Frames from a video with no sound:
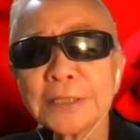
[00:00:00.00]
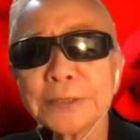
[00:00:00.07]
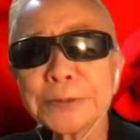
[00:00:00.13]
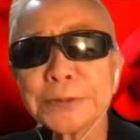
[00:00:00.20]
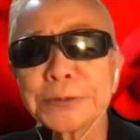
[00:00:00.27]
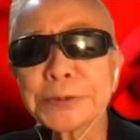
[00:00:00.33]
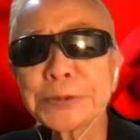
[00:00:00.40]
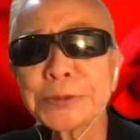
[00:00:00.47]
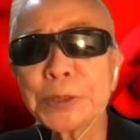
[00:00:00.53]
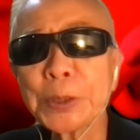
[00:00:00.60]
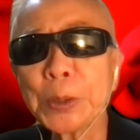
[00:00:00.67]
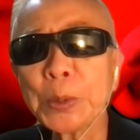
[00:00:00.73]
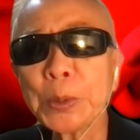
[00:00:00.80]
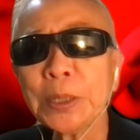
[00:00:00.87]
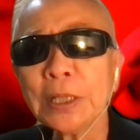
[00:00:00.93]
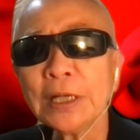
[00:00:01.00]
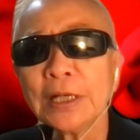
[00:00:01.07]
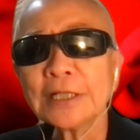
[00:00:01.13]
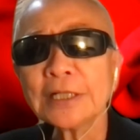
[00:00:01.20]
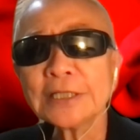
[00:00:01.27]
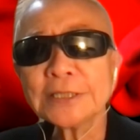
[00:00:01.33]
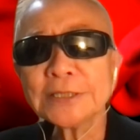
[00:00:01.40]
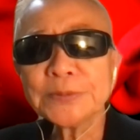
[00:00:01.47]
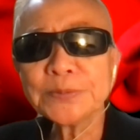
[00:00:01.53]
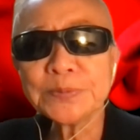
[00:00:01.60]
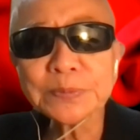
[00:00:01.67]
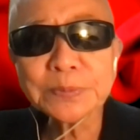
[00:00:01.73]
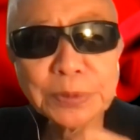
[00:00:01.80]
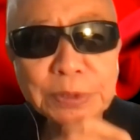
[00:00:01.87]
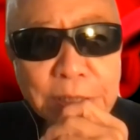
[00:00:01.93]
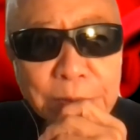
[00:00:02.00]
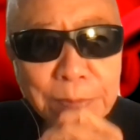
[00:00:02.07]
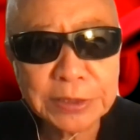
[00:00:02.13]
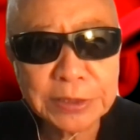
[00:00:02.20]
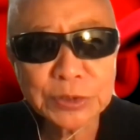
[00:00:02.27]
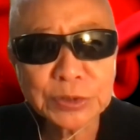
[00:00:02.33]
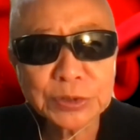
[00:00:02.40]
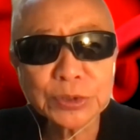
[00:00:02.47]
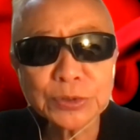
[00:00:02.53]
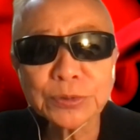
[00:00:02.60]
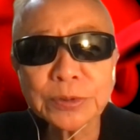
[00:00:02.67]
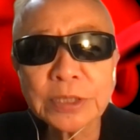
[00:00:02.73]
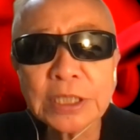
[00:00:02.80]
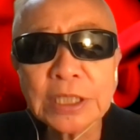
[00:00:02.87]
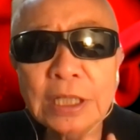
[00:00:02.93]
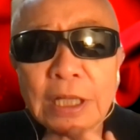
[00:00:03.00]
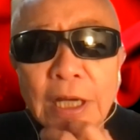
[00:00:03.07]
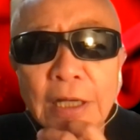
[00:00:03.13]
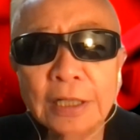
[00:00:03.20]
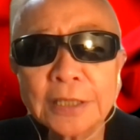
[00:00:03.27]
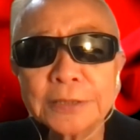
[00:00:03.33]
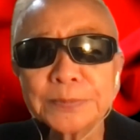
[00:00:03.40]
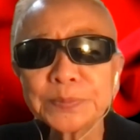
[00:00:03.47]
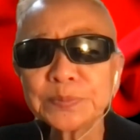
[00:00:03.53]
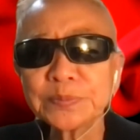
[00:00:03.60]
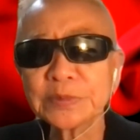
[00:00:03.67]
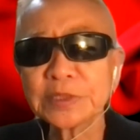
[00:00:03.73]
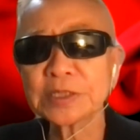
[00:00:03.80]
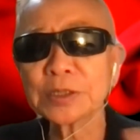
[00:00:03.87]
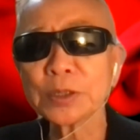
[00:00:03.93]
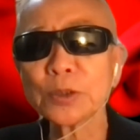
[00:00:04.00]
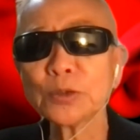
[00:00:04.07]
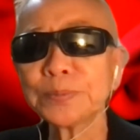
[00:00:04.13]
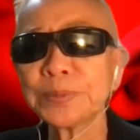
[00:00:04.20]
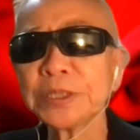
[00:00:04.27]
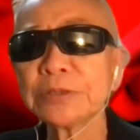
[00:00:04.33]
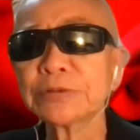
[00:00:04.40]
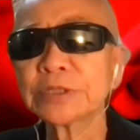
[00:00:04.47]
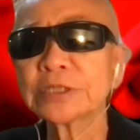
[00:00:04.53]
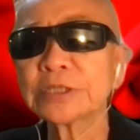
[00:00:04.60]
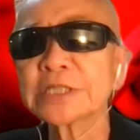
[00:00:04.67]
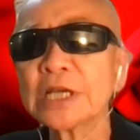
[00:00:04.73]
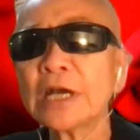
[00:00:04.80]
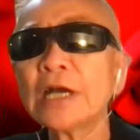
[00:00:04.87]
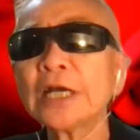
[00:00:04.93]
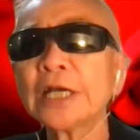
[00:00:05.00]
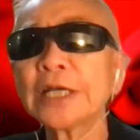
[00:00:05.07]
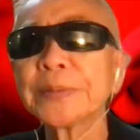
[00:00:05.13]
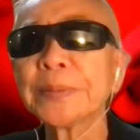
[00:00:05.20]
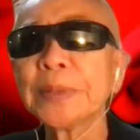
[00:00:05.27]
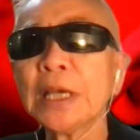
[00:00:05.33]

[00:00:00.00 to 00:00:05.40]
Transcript: So pretty much during this whole period of time